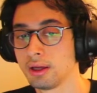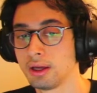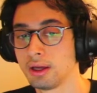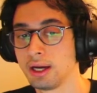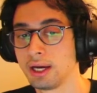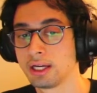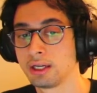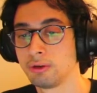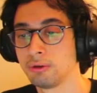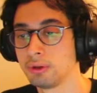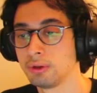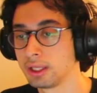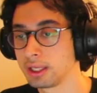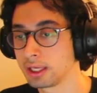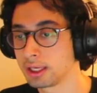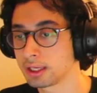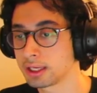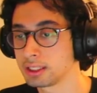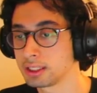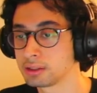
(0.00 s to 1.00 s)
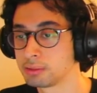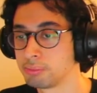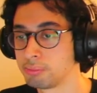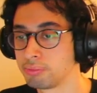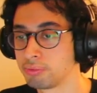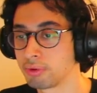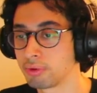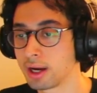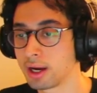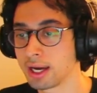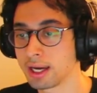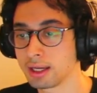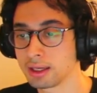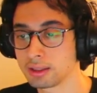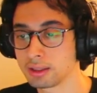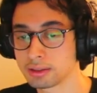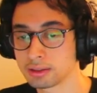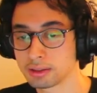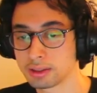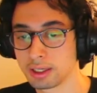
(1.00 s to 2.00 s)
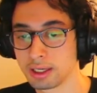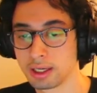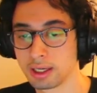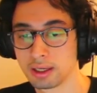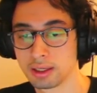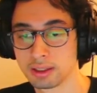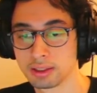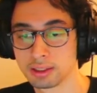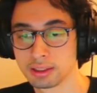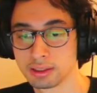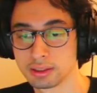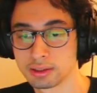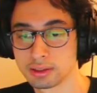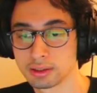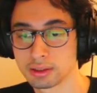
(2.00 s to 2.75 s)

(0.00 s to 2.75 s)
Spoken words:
I knew Link as bright and